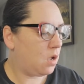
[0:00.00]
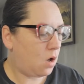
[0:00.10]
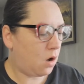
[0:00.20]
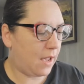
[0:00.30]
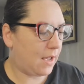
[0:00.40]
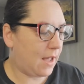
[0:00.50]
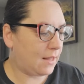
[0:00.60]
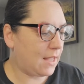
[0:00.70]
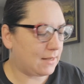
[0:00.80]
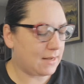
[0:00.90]
Okay, got
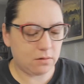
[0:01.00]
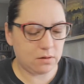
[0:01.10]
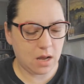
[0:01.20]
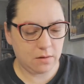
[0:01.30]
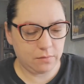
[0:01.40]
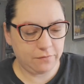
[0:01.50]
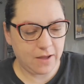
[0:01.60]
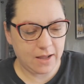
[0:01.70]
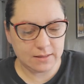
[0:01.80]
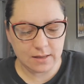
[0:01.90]
that down, Donna. We
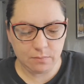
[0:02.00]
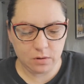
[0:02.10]
find some.